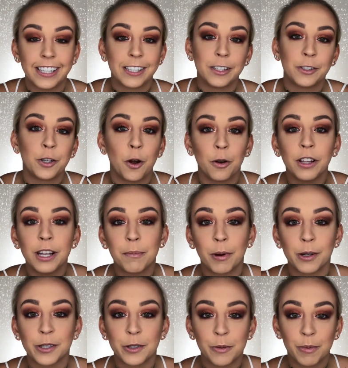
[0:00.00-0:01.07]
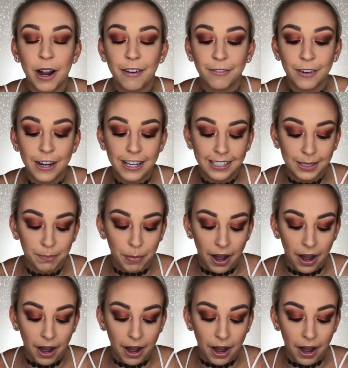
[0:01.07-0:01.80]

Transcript: This is totally a personal preference,